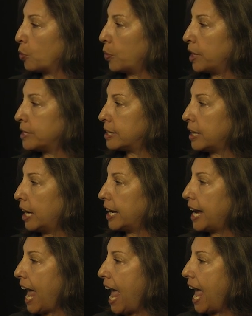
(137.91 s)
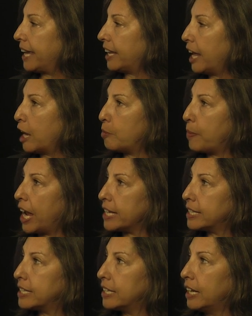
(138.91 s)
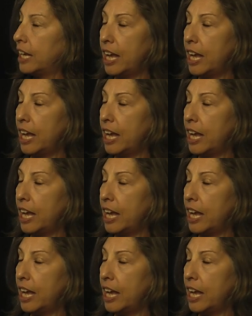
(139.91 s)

wind site, and land-based.